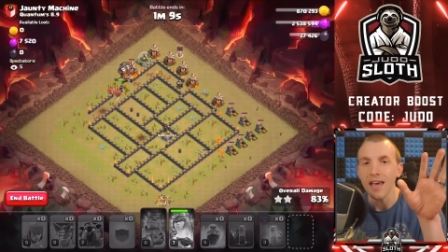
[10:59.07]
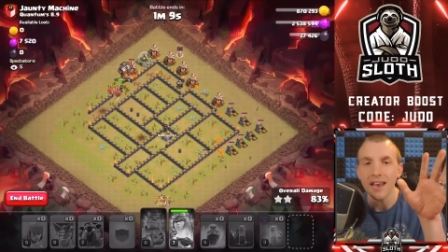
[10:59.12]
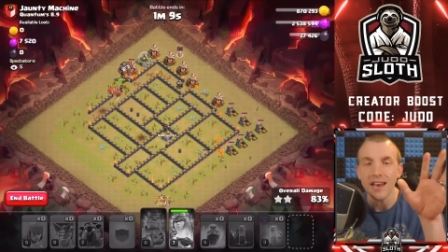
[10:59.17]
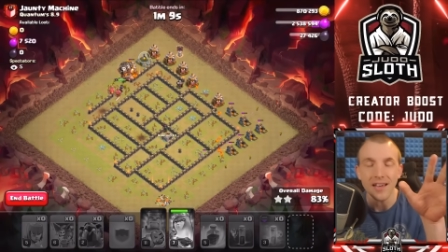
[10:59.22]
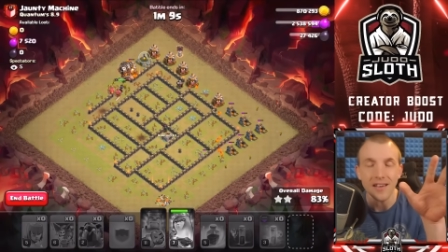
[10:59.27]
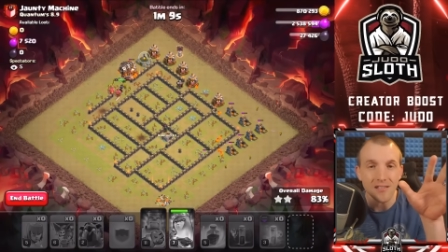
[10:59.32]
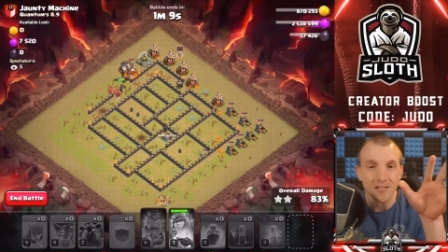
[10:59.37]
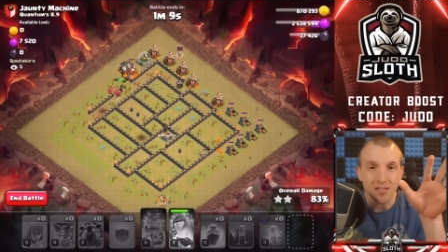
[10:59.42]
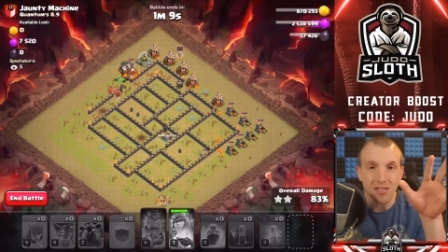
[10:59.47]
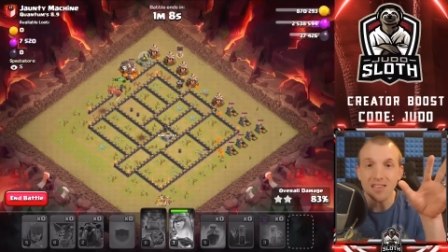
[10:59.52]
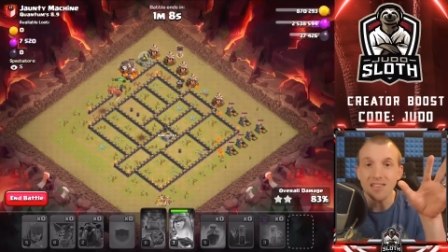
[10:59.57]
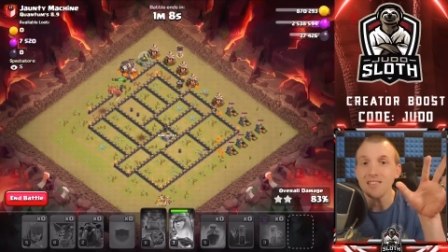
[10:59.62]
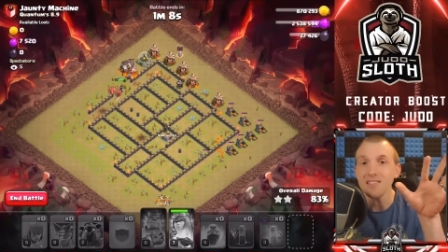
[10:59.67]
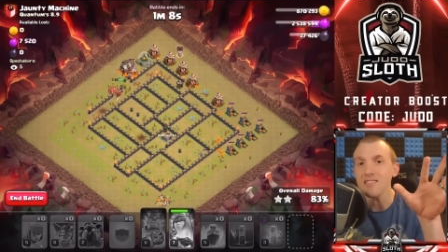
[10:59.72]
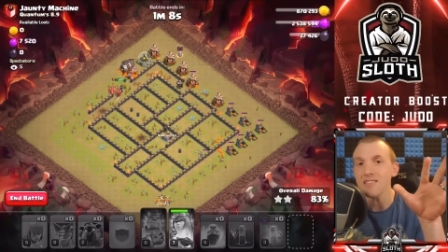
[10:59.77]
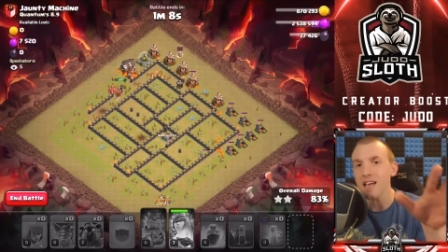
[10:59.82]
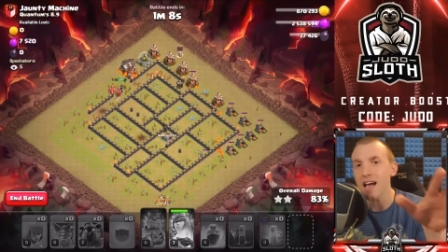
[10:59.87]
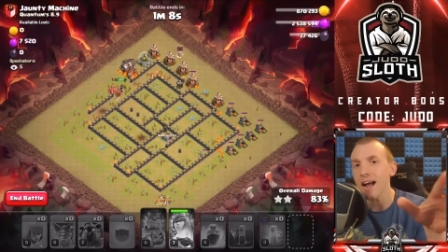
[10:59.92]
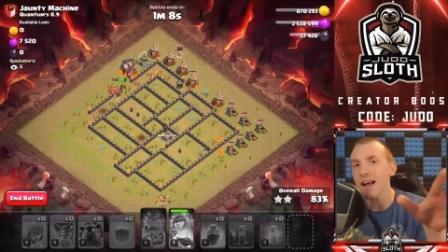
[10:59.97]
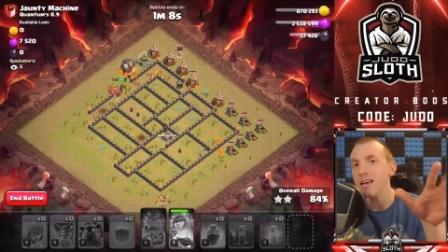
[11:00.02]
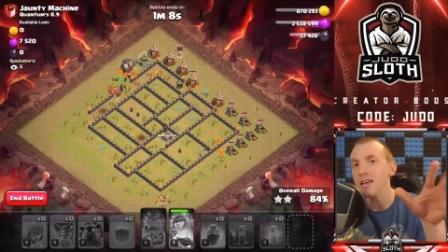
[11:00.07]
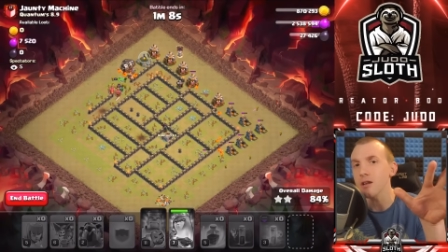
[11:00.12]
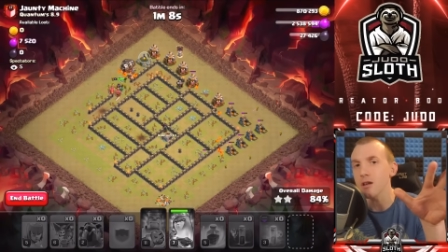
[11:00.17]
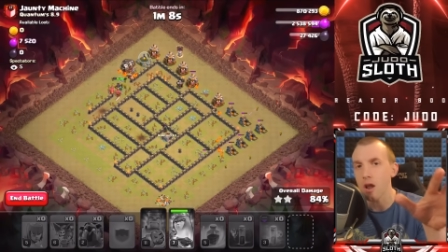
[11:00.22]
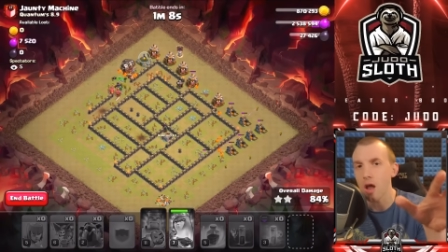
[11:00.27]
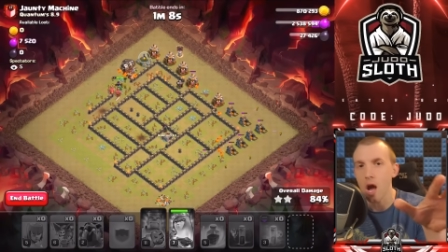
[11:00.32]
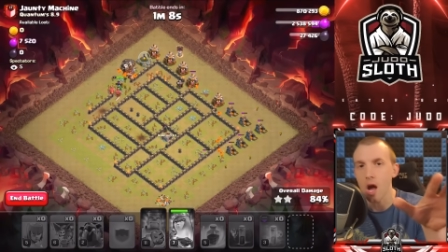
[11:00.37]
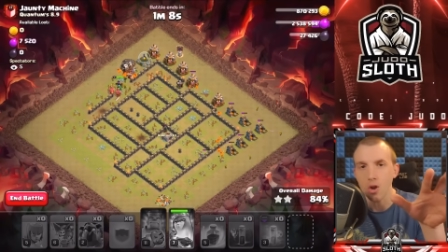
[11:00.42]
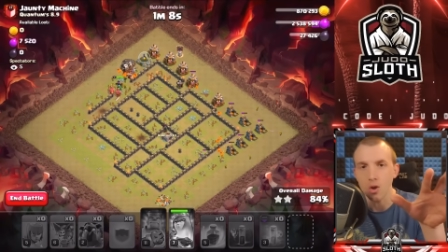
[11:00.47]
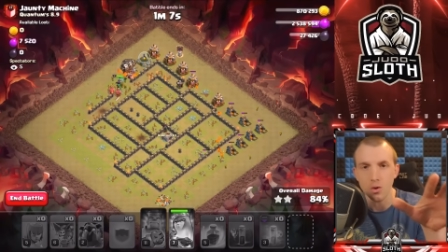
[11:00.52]
It is the staggered
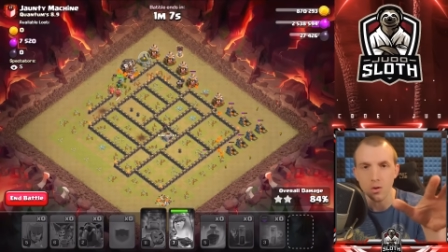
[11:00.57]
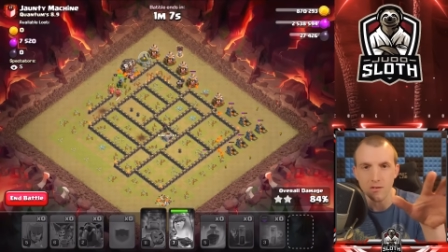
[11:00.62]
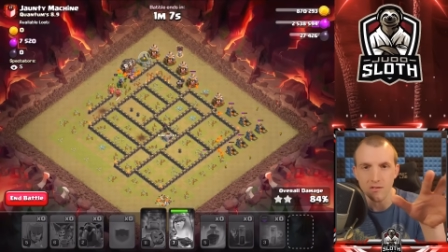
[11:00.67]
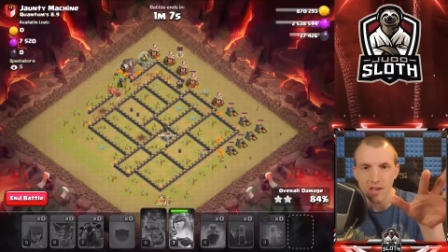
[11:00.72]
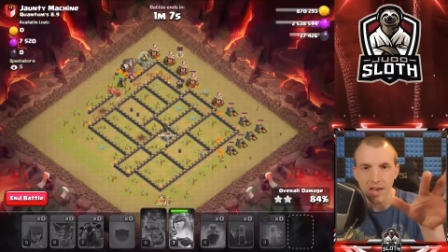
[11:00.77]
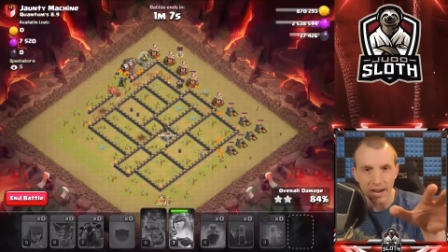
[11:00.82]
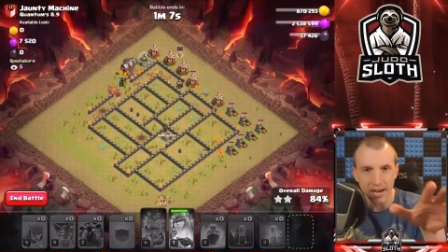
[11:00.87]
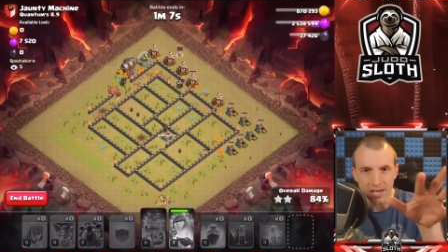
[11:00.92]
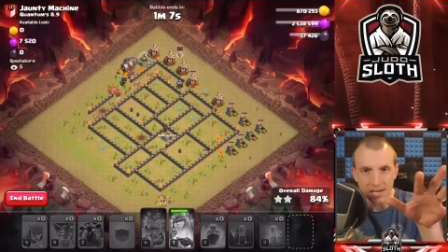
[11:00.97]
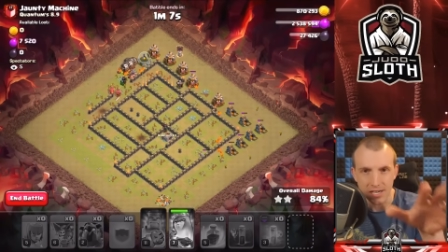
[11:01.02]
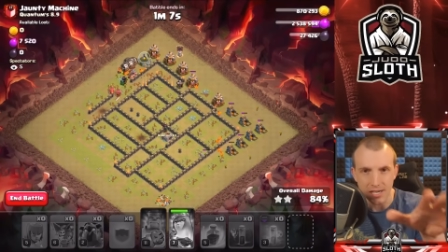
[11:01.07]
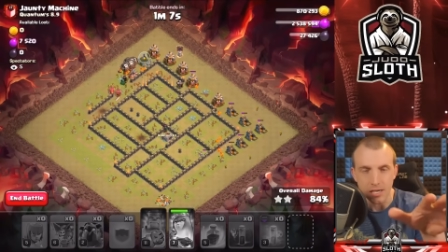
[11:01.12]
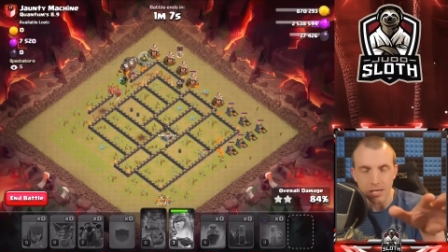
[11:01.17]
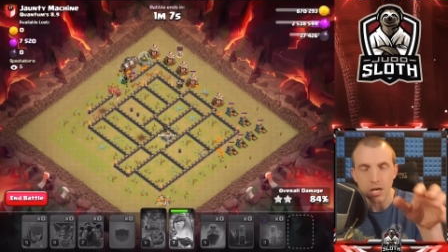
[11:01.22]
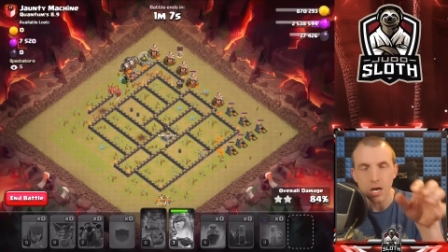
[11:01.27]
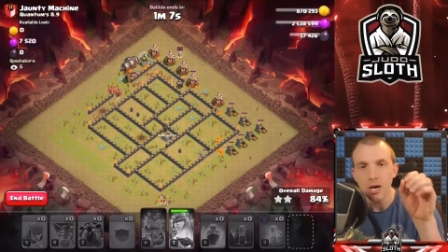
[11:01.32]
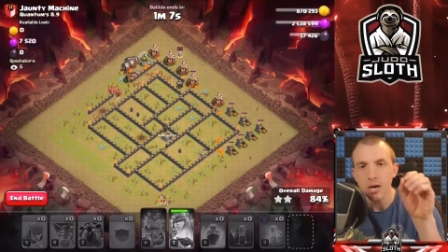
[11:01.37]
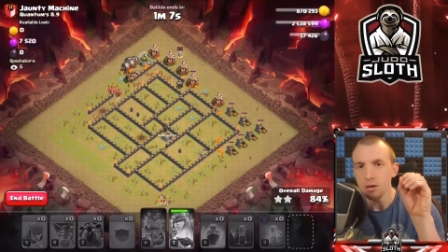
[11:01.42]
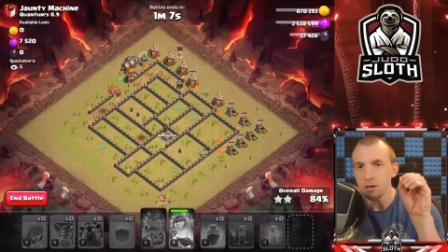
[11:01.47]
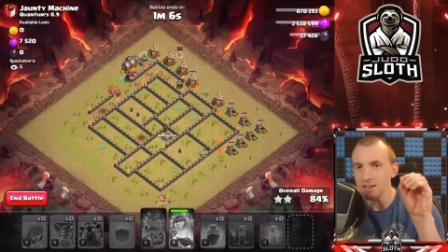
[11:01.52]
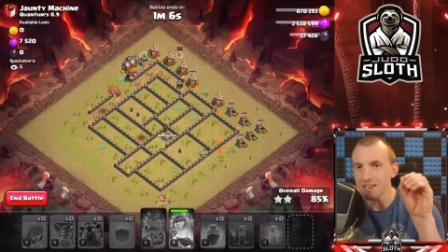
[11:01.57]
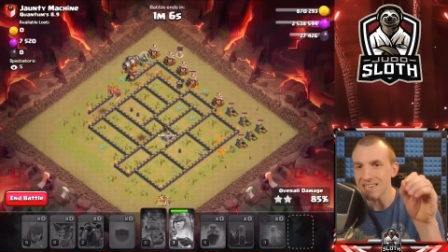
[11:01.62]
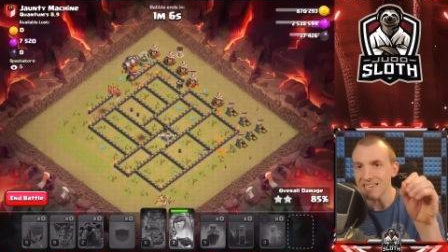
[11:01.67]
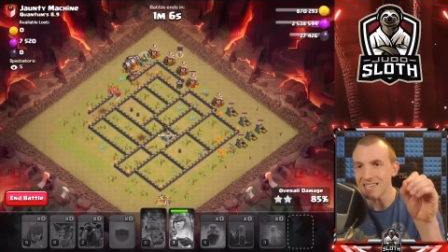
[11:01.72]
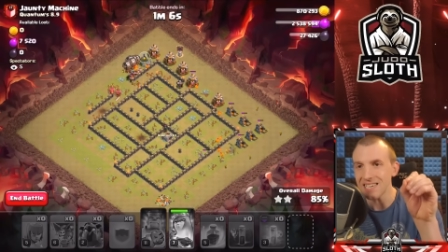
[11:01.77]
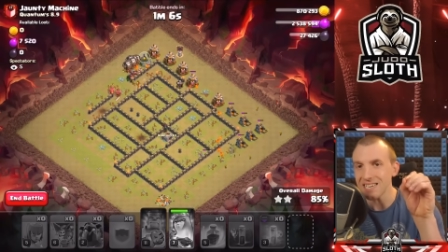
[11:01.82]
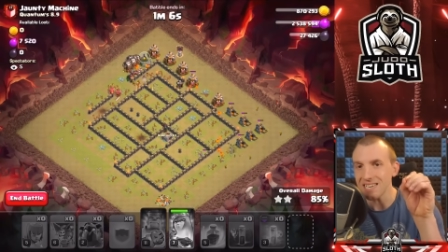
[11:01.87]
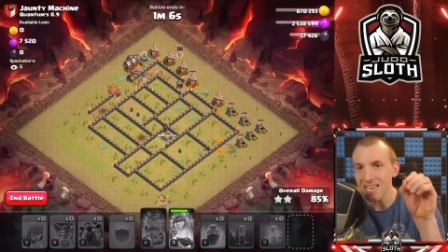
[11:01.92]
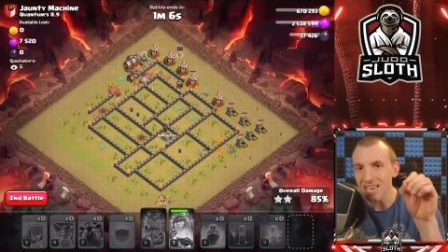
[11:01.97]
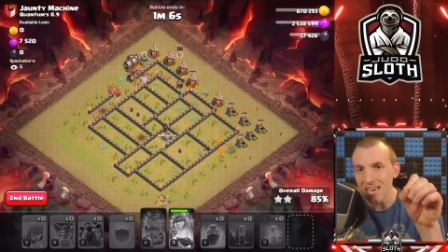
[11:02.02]
Lalo technique. You need
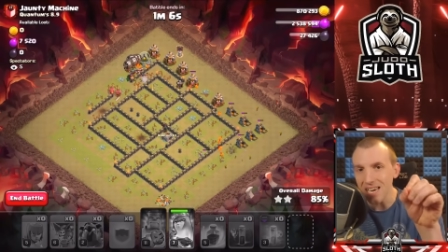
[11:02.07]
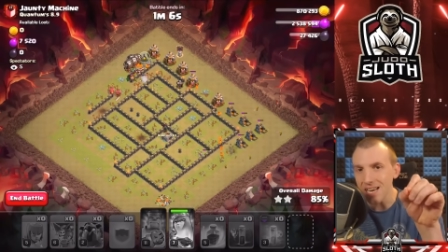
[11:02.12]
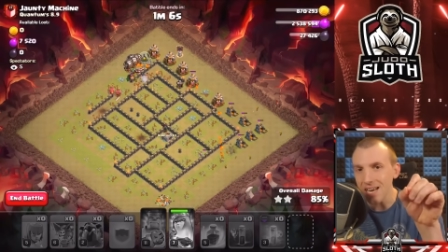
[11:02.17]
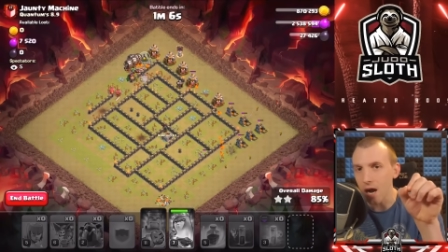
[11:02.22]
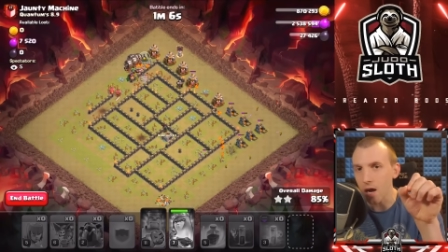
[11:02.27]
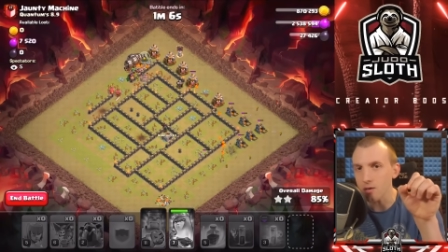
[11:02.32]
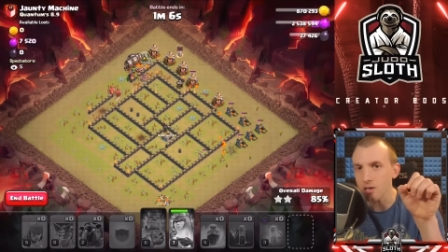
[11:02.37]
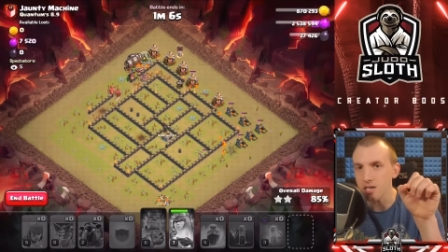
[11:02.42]
to take out